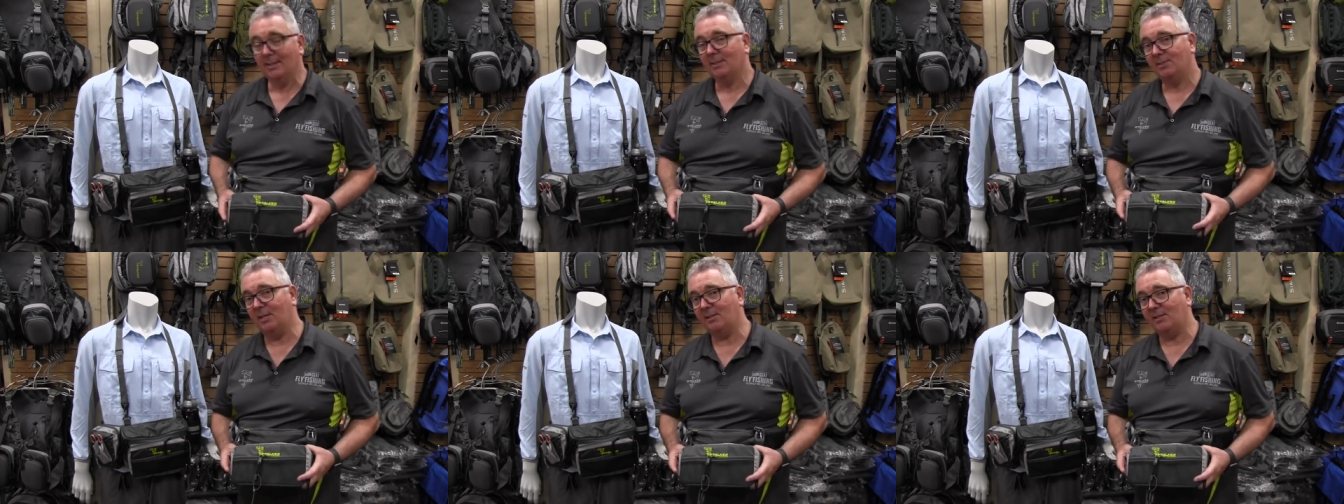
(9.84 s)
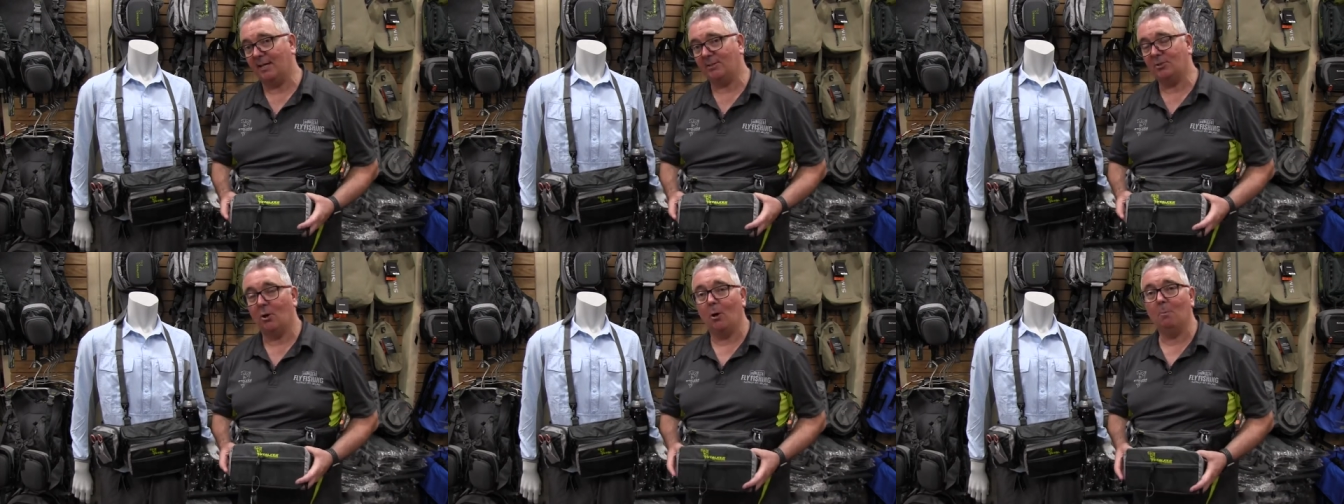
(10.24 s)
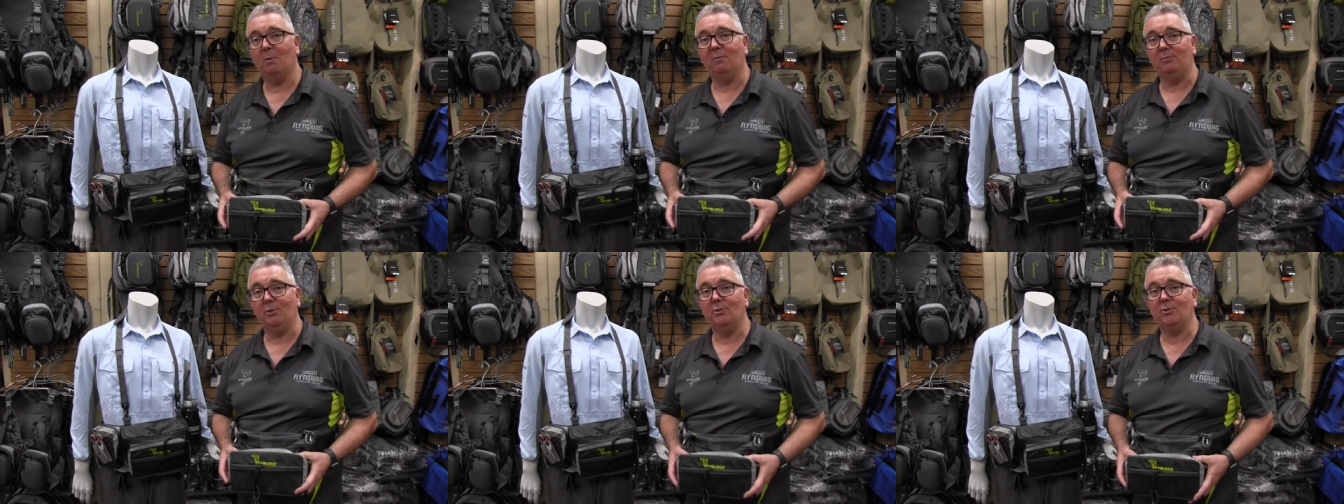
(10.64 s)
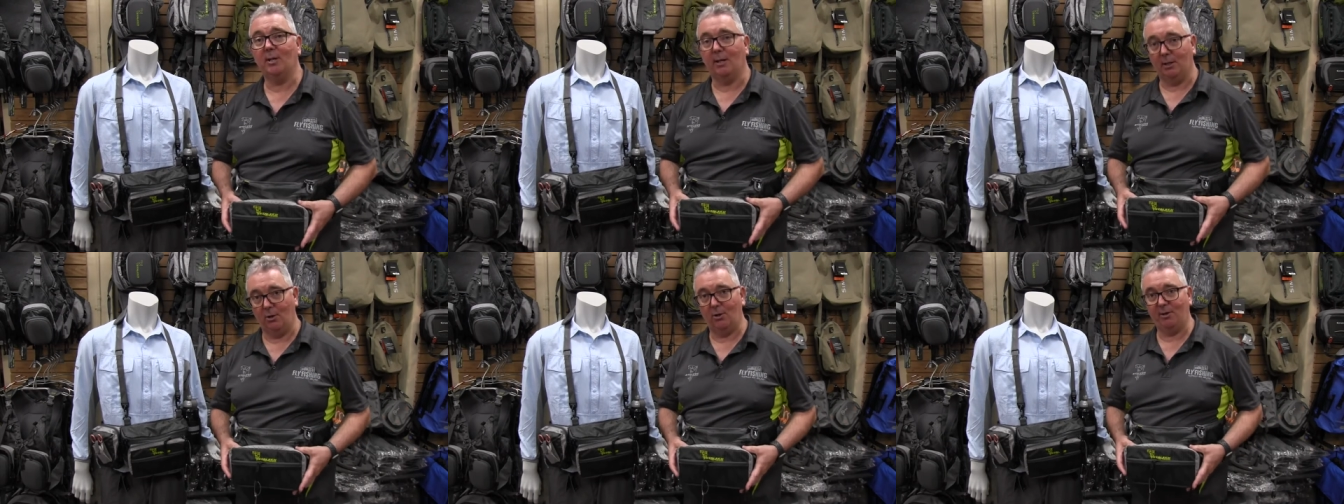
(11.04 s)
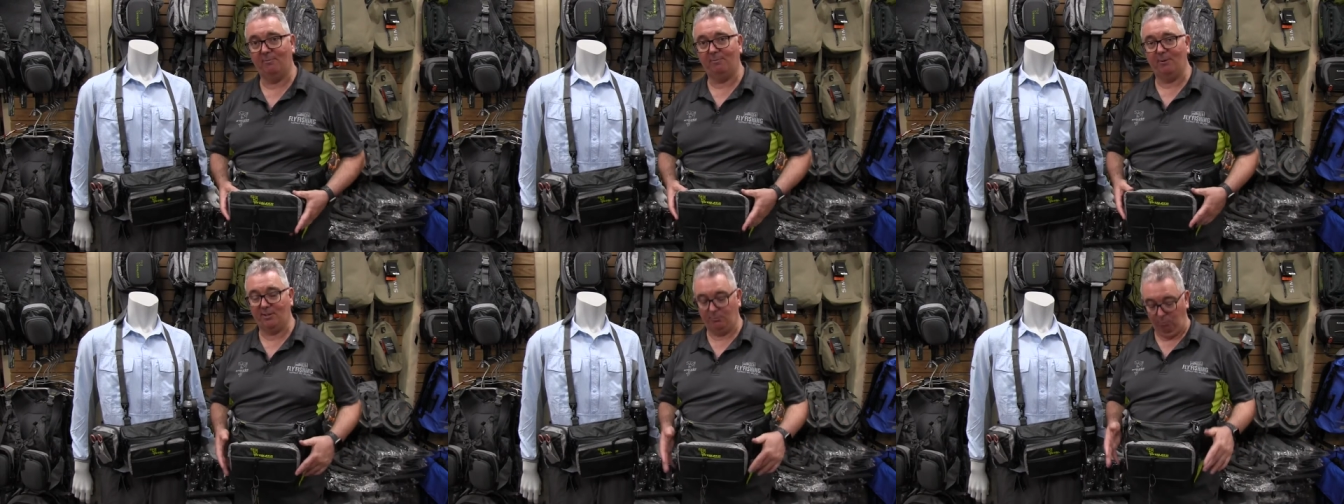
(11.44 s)
Since that time, we've used it a lot
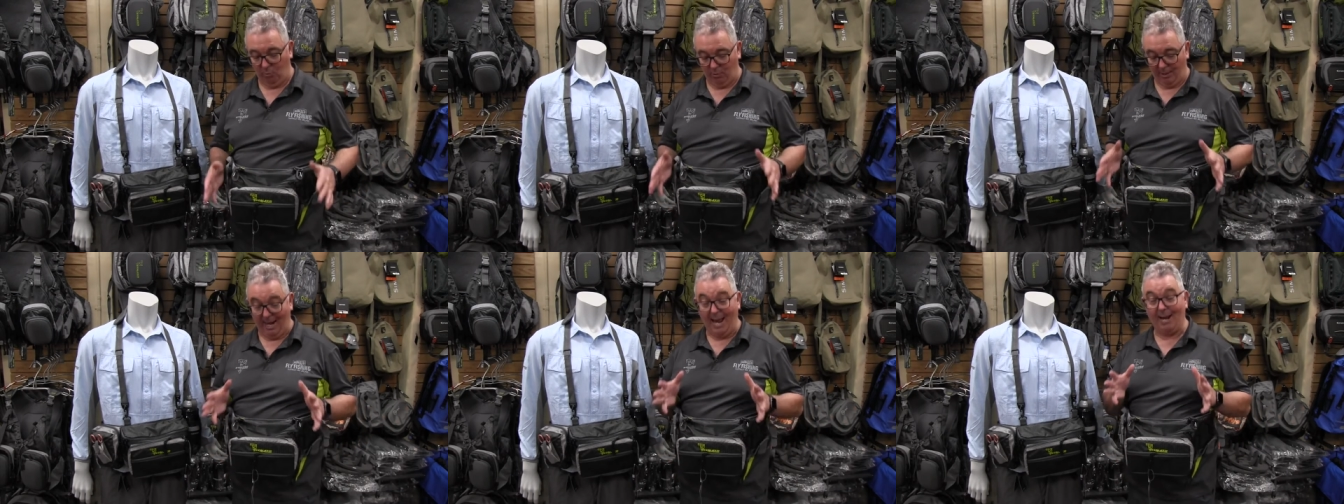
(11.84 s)
in freshwater,